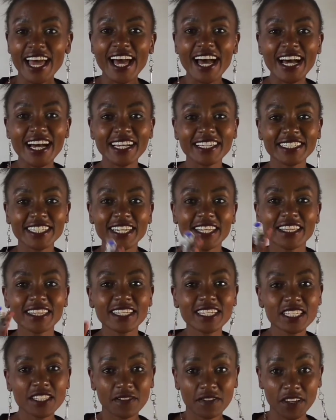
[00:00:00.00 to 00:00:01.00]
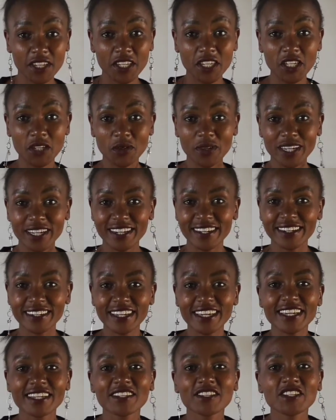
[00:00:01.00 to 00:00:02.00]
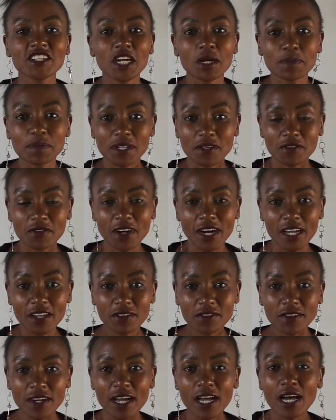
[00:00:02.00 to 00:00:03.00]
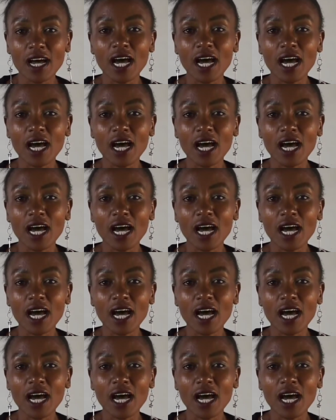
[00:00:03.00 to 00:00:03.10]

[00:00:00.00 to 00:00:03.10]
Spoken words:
And in this video we are in chapter 5.